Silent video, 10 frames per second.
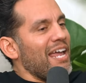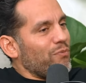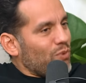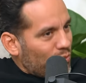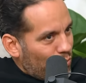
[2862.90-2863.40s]

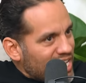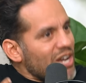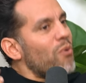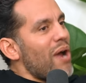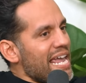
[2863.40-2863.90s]
And when we
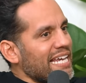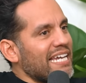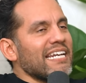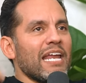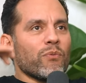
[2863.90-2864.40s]

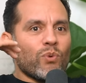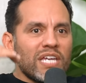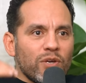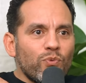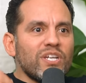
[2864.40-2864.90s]
awaken and
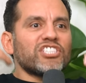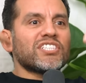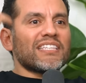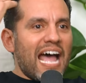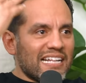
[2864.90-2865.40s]
we
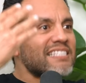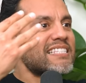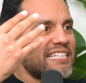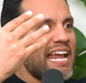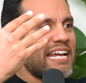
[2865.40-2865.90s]
reach that
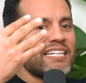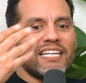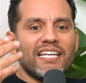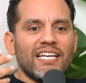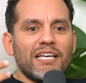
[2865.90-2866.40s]
state,
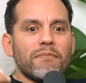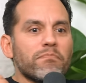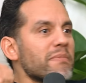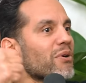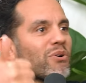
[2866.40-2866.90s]

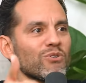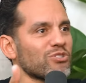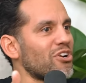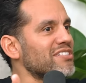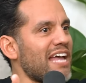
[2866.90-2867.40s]

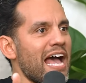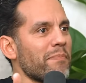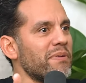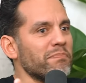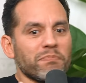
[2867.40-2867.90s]
miracles start to
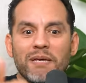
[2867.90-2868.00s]
happen.